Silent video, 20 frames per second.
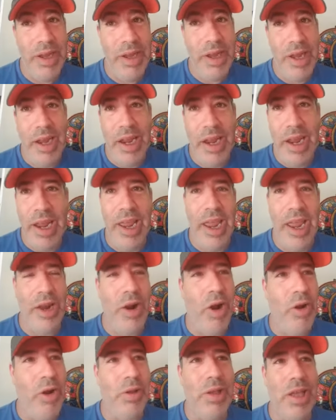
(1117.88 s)

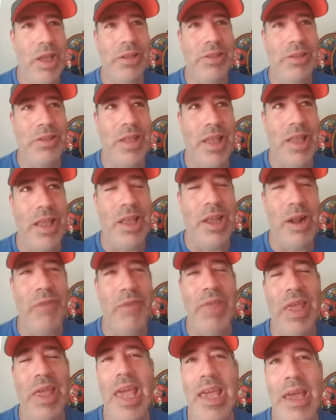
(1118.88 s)

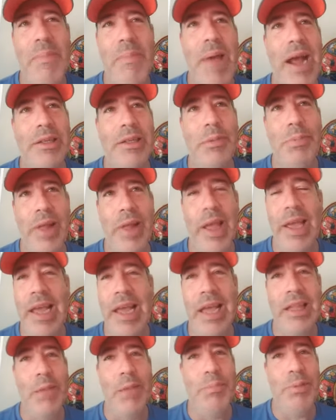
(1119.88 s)
If they can get back to playing
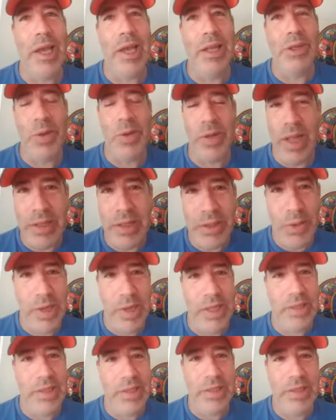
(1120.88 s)
how they played during that
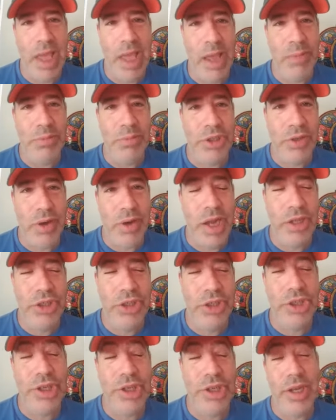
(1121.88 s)
26-game
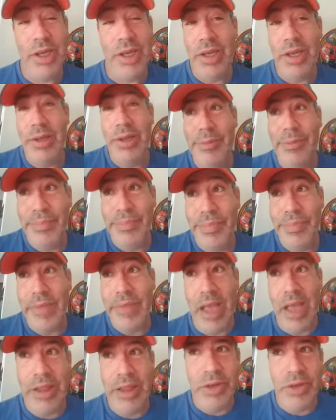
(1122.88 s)
stretch,
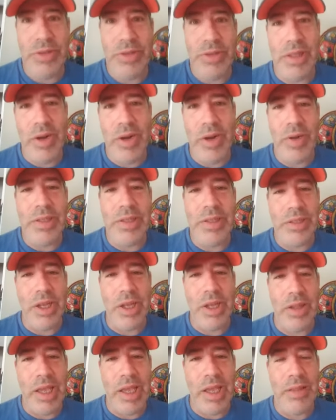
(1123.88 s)
then there is
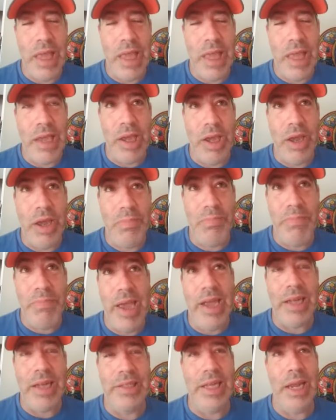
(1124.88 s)
they could
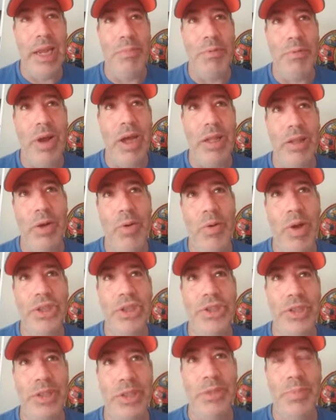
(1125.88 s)
make a deep run. The
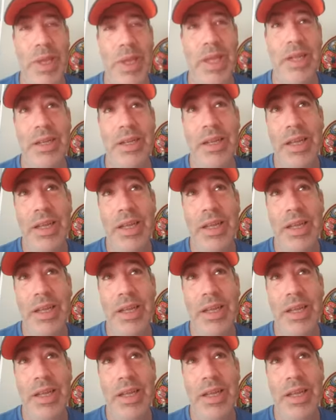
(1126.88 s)
question has been,